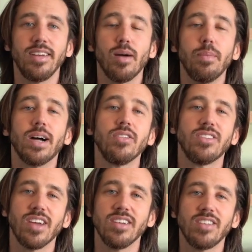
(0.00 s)
Now Bell
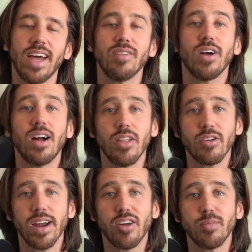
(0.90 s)
does have
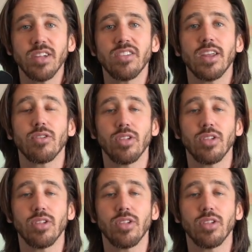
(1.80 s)
other helmets that are